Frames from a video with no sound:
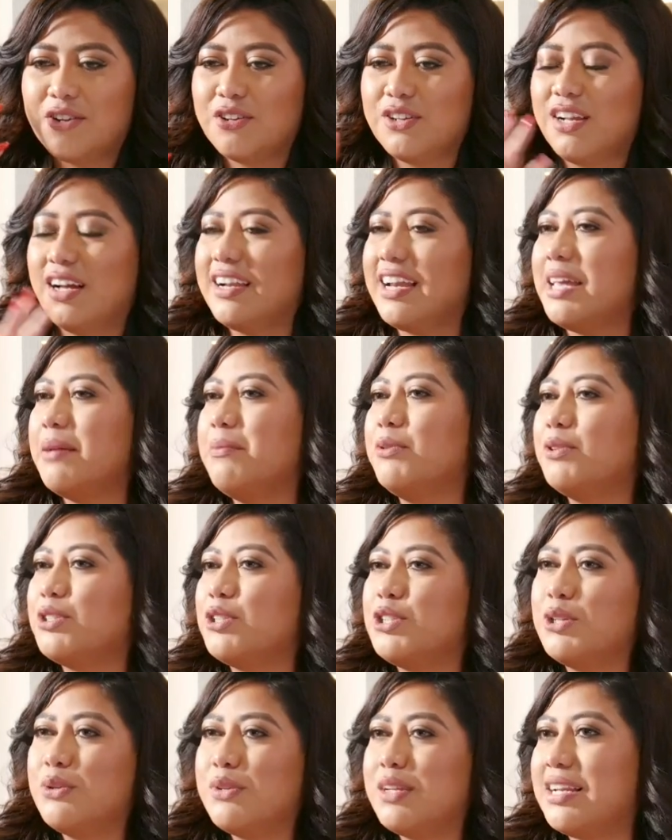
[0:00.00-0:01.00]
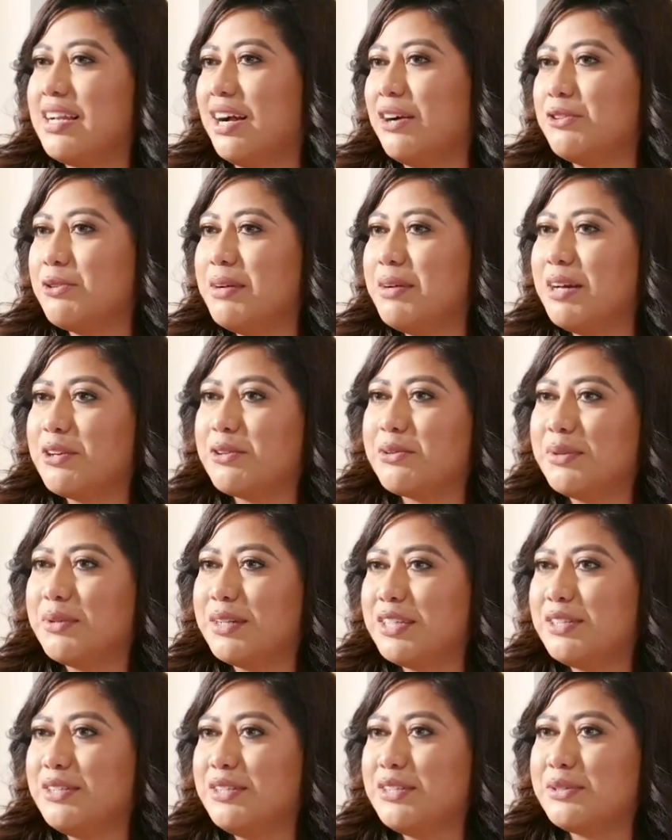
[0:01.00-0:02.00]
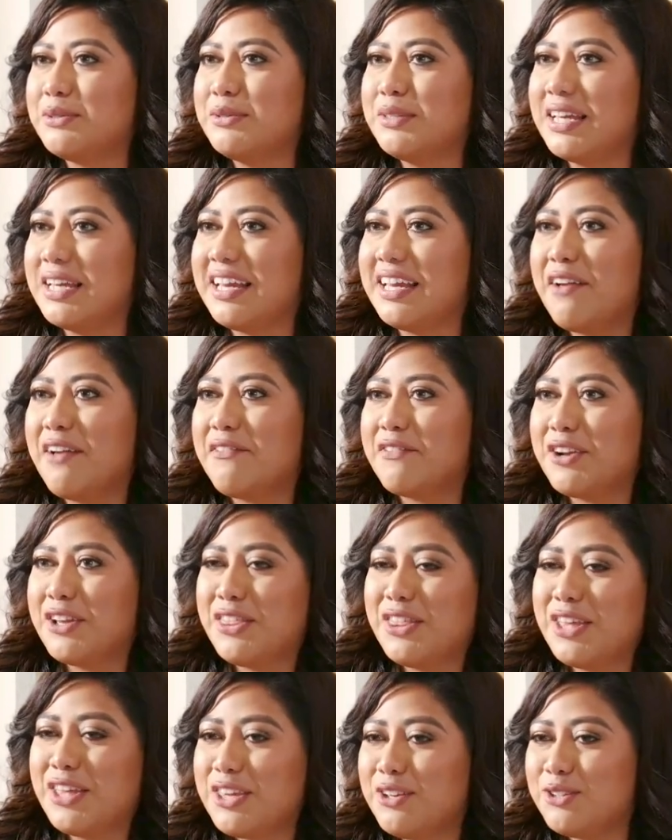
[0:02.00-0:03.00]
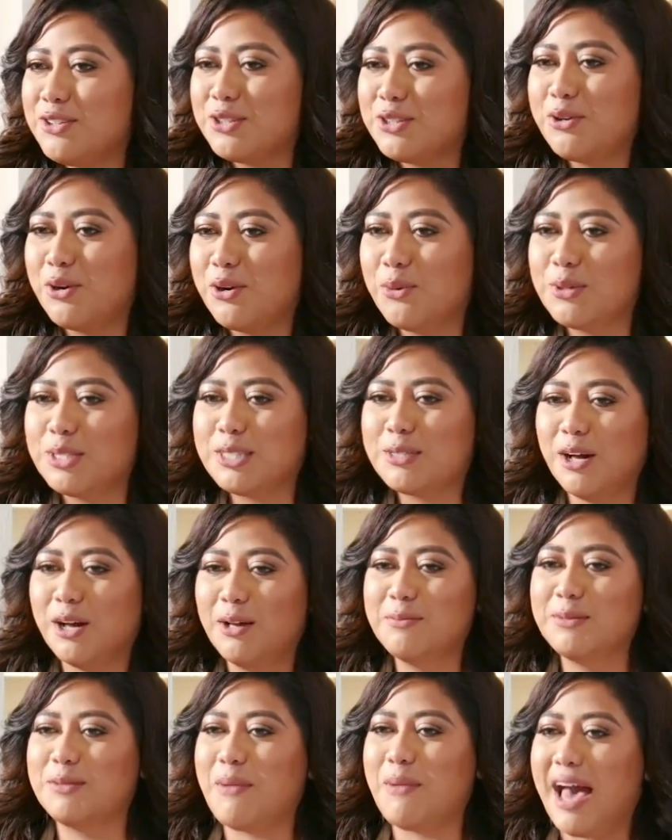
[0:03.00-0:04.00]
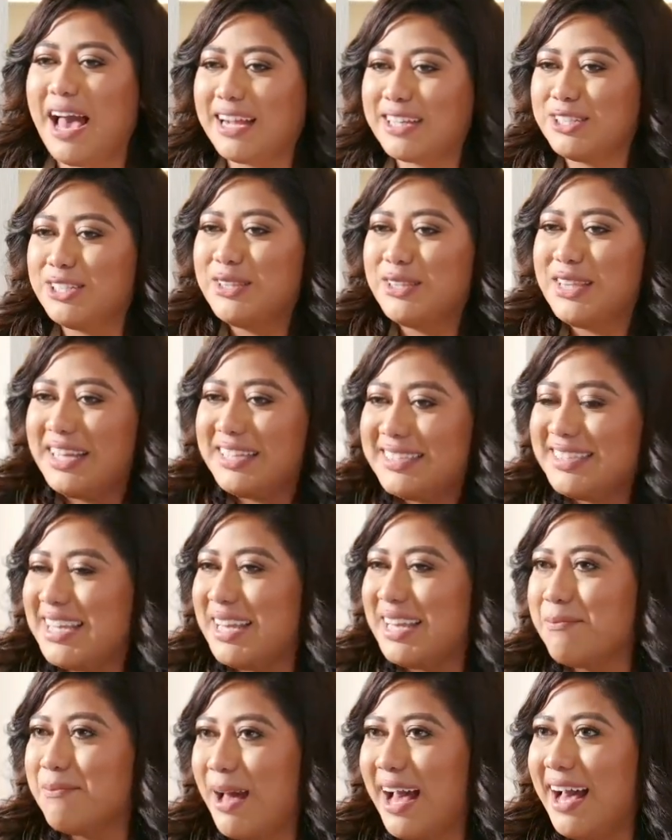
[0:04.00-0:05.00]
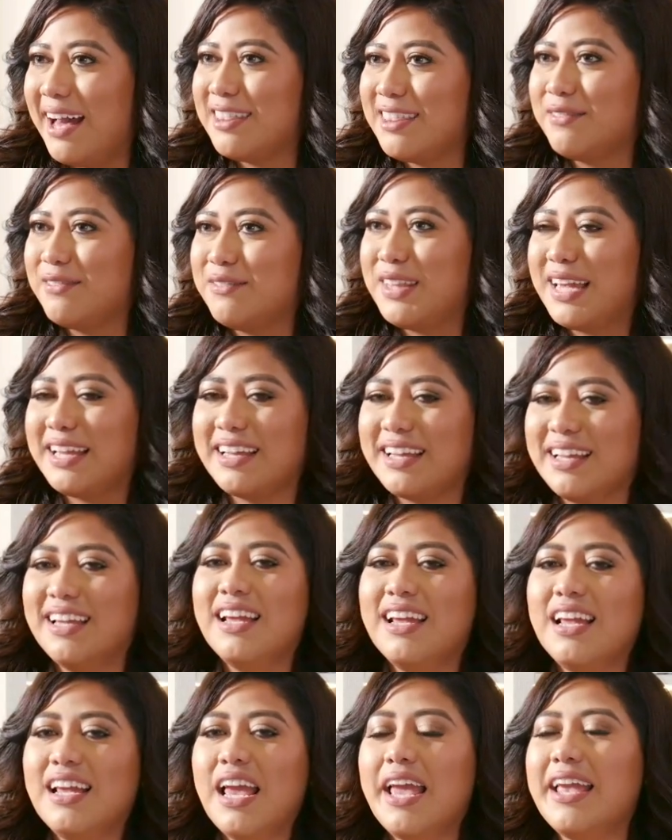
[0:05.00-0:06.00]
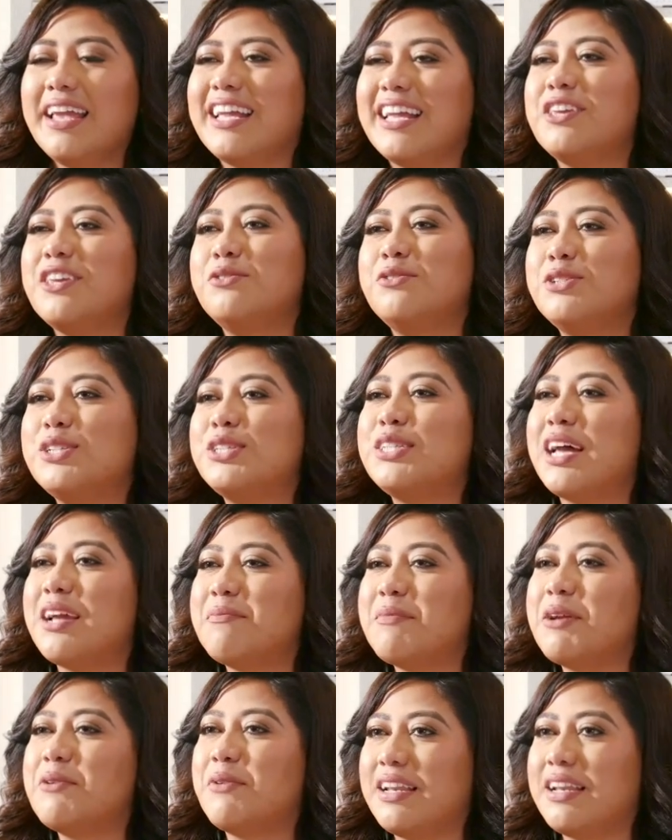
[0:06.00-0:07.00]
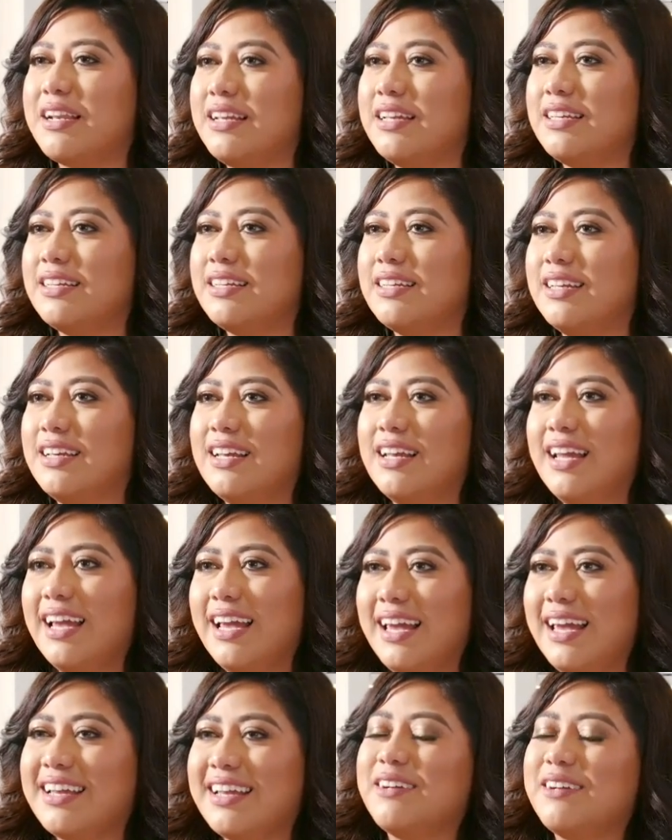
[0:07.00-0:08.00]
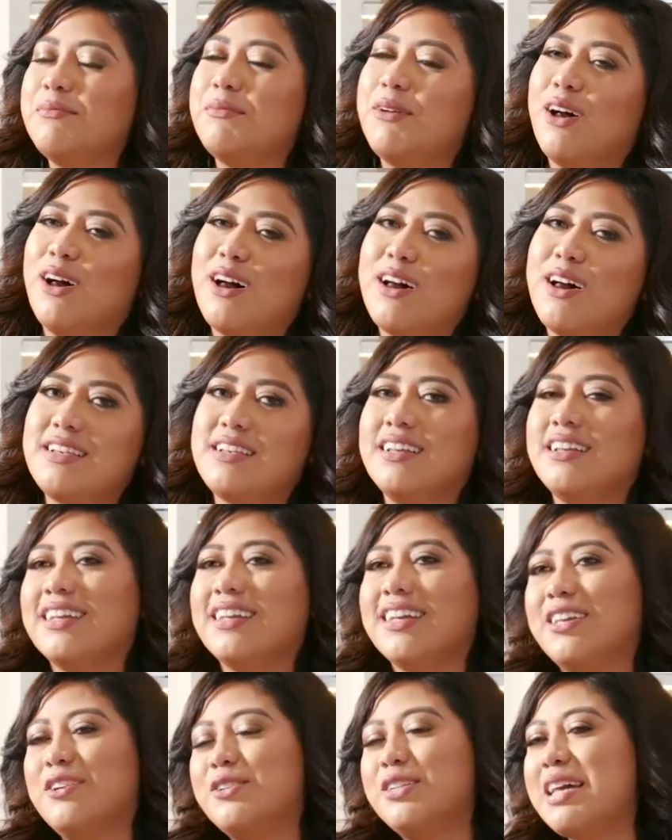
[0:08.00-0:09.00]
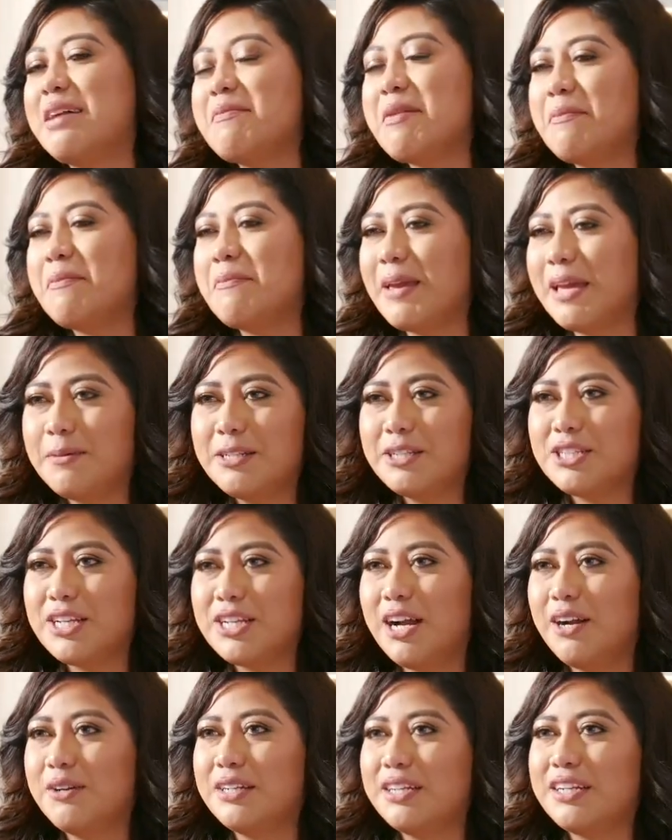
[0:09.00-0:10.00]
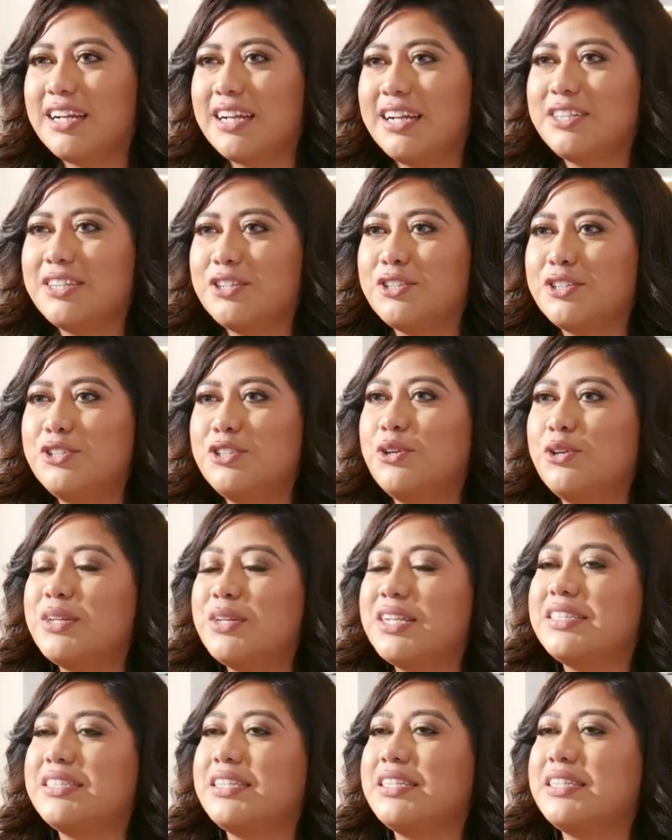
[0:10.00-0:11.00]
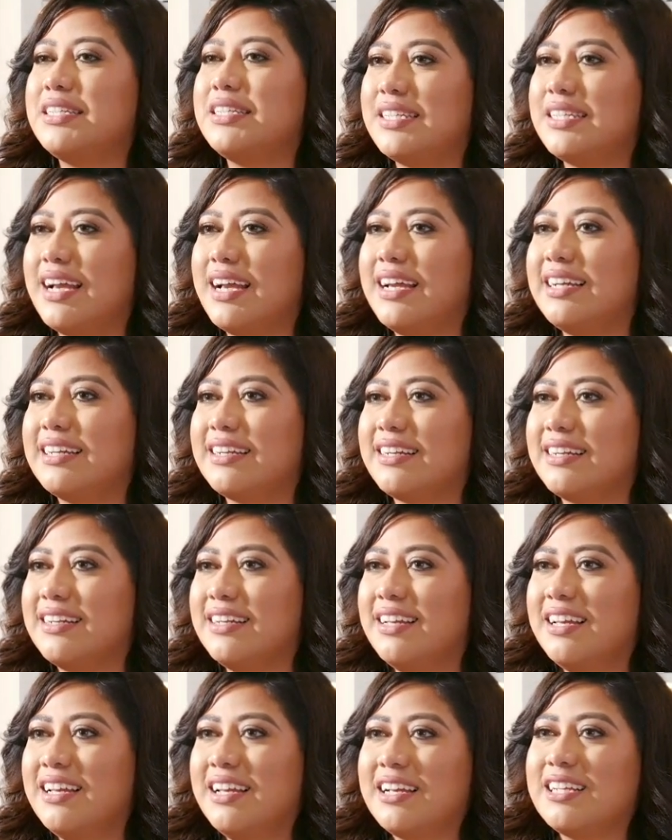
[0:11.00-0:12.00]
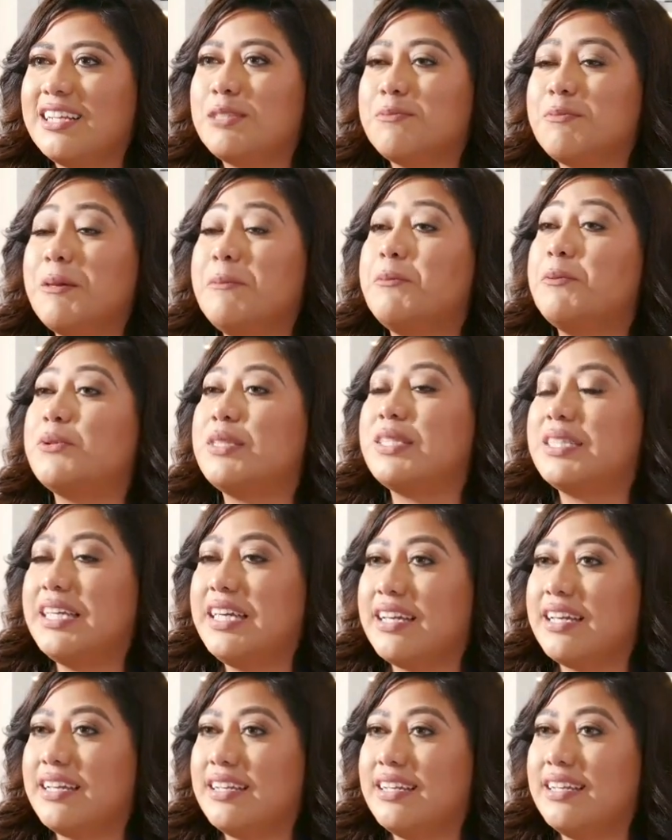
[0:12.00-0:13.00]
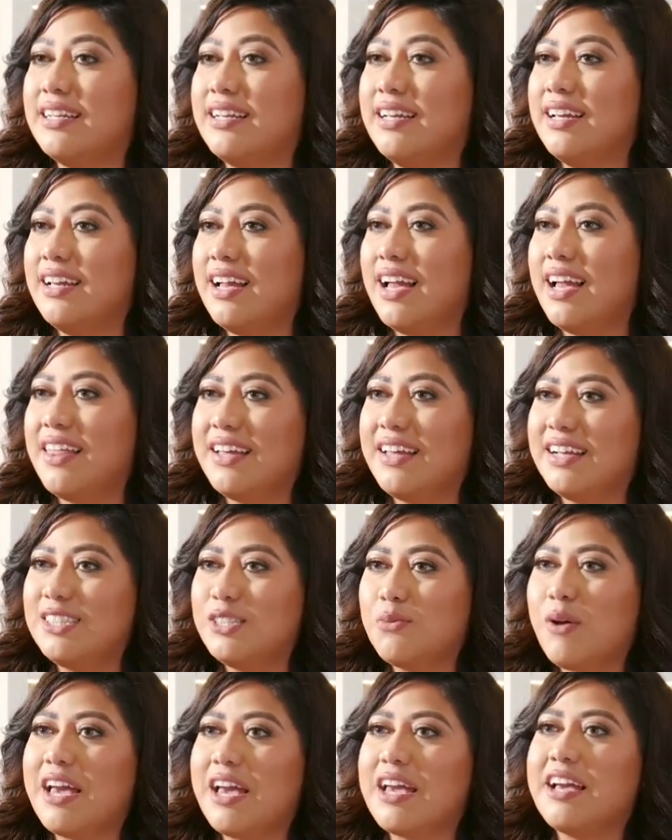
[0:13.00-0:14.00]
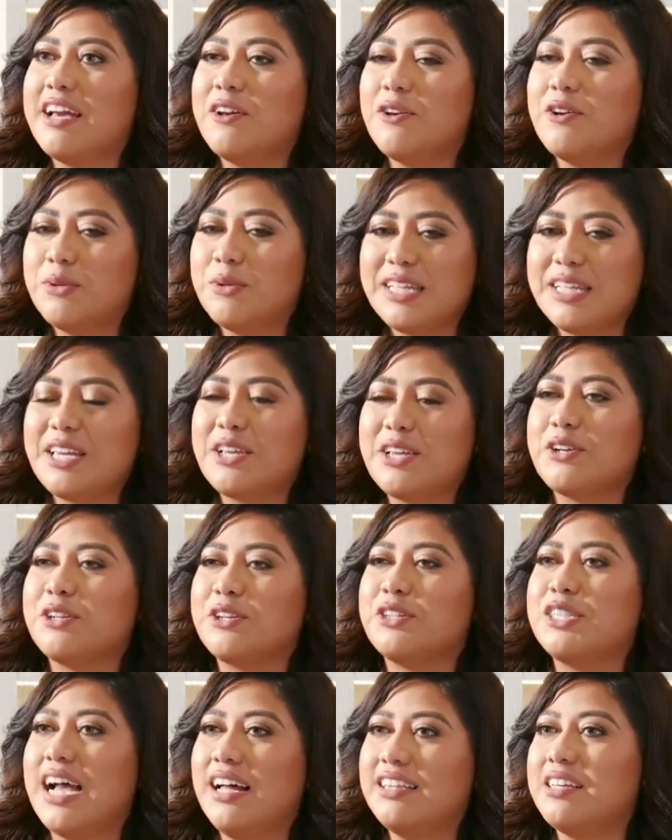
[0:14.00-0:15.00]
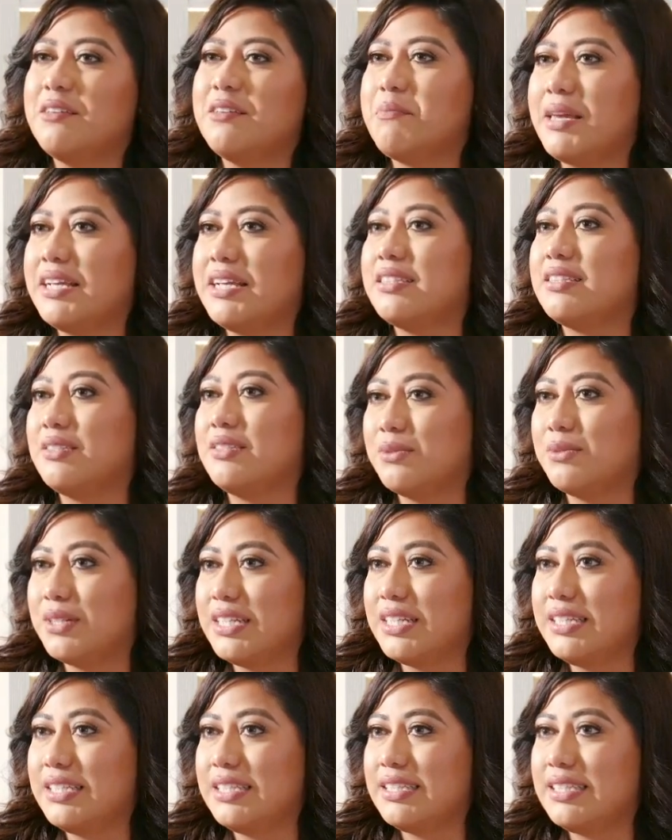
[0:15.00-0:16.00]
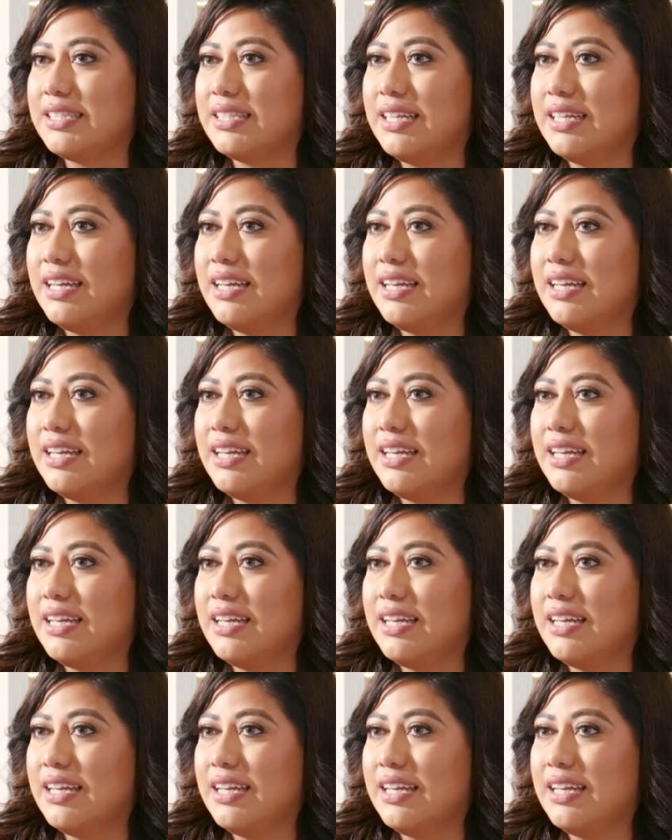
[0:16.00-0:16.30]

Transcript: you're not able to tune it out no matter what you do. Like everything you do always comes back to that same path of like, hey, can you design my wedding? Hey, come on. Can you design my baby shower? And you're known as the designer because people see it. And that's why I always say your talent makes noise.